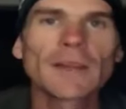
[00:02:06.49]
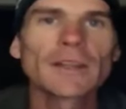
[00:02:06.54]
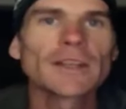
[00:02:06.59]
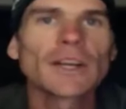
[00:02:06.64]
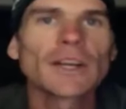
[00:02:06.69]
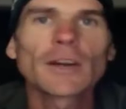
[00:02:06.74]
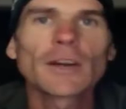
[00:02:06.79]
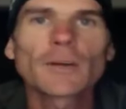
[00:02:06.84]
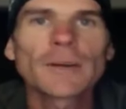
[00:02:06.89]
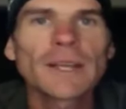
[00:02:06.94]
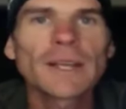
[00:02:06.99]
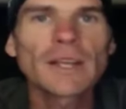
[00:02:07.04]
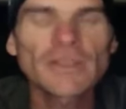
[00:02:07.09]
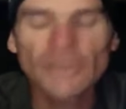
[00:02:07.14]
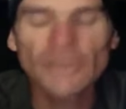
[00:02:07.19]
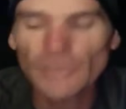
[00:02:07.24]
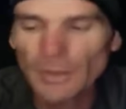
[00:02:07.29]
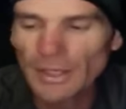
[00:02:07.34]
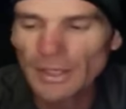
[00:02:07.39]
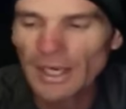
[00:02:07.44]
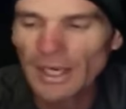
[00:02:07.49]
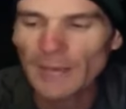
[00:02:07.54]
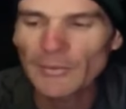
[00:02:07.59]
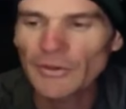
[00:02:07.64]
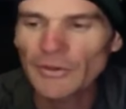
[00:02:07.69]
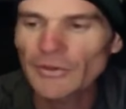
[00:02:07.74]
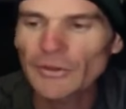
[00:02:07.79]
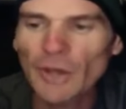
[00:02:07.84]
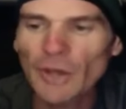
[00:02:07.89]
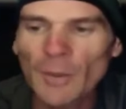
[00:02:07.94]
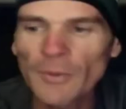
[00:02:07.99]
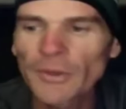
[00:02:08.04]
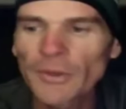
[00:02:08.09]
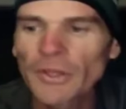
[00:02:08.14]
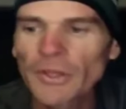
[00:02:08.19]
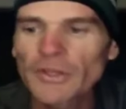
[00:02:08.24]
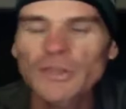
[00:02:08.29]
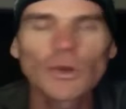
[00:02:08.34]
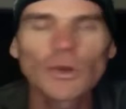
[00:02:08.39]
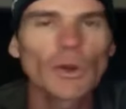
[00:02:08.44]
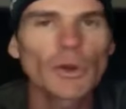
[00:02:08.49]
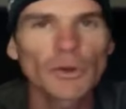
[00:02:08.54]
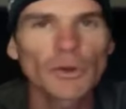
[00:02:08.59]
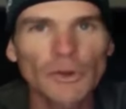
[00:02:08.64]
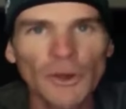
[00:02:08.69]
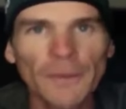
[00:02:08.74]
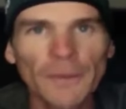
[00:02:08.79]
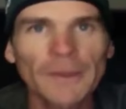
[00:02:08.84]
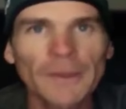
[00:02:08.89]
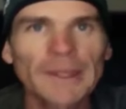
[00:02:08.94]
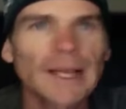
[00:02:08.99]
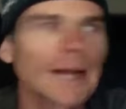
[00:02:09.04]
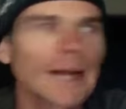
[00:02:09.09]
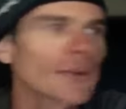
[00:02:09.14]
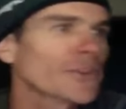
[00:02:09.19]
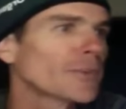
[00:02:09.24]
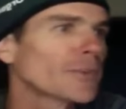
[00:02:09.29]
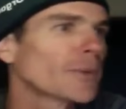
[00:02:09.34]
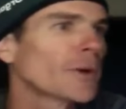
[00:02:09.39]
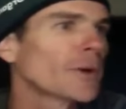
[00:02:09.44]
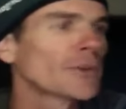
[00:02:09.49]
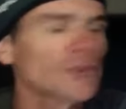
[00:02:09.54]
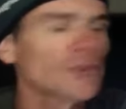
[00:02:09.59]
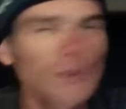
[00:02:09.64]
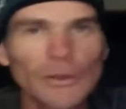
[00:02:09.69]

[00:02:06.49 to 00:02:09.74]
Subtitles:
You know what I mean? It just becomes this competition. Who can turn up the class the most?